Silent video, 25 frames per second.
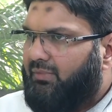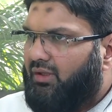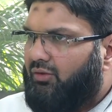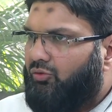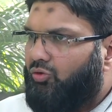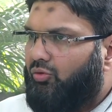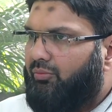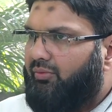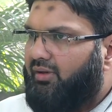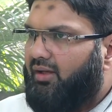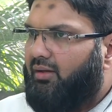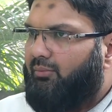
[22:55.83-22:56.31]

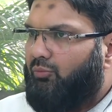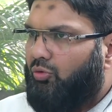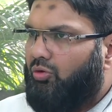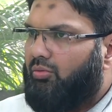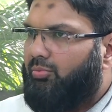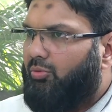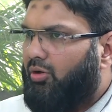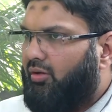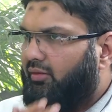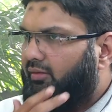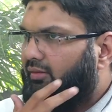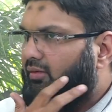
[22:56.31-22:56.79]
So we are more
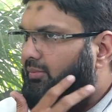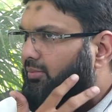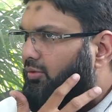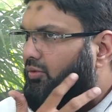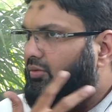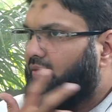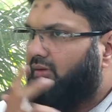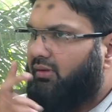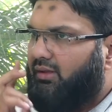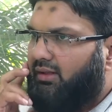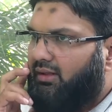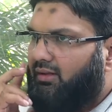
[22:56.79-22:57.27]
bothered
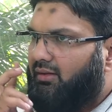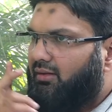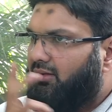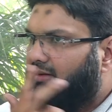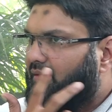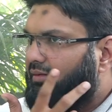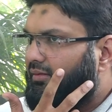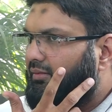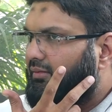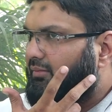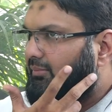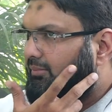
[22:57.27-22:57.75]
about
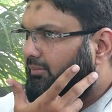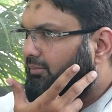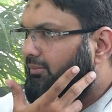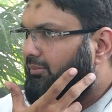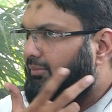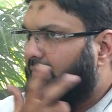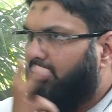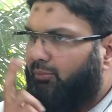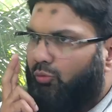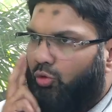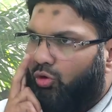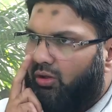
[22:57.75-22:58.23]
the
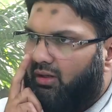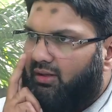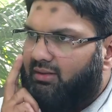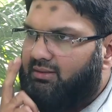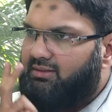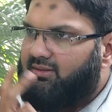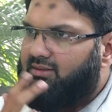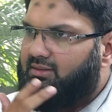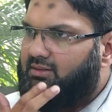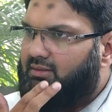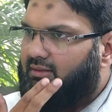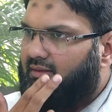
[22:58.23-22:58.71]

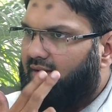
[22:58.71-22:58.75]
molars,